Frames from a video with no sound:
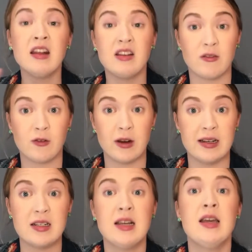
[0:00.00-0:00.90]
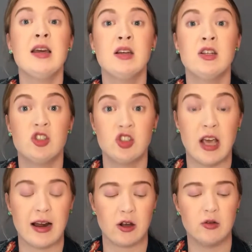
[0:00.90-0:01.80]
different
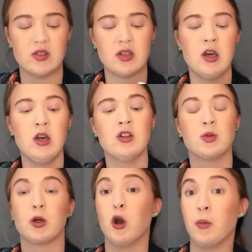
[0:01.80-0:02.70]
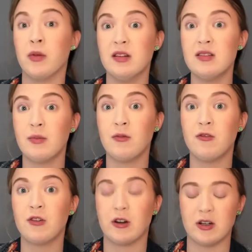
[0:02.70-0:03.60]
shadows. So we're gonna open this up
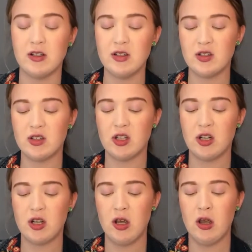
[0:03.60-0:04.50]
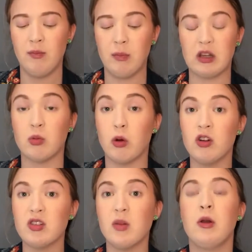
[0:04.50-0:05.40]
first. But this will
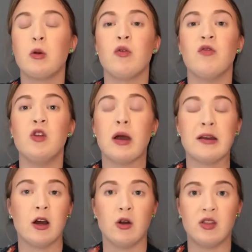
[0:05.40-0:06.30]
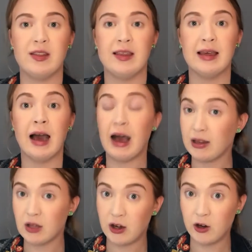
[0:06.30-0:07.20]
also be a review. I got the
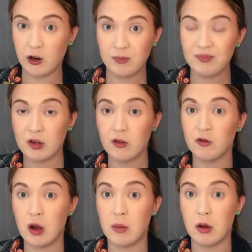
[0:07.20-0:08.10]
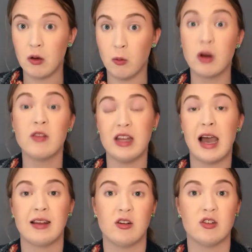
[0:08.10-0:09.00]
highlighter from one of the
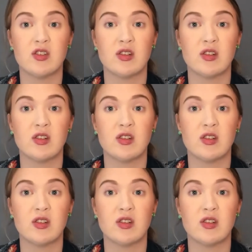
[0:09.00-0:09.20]
highlighters